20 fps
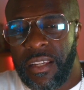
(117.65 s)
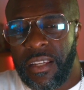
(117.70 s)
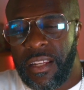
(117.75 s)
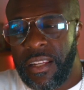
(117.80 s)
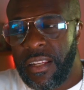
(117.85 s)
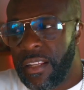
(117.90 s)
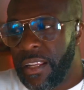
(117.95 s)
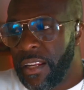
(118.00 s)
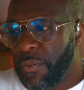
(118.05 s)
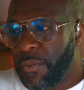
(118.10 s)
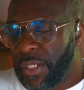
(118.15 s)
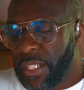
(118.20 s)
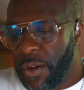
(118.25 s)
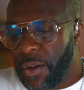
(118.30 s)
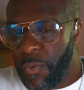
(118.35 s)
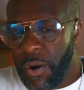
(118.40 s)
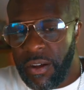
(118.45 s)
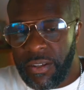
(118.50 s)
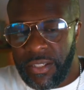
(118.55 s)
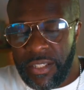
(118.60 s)
And I
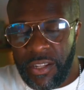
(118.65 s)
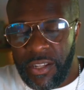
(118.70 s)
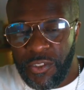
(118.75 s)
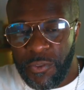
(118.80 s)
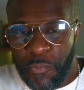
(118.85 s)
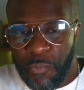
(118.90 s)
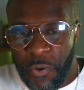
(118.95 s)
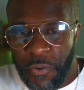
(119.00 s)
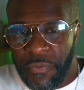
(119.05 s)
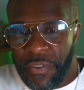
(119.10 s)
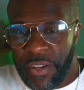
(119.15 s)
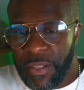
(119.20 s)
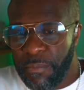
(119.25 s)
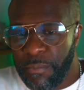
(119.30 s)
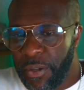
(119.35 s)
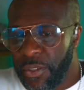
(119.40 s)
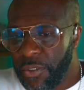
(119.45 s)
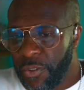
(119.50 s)
was like, wow, sounds perfect.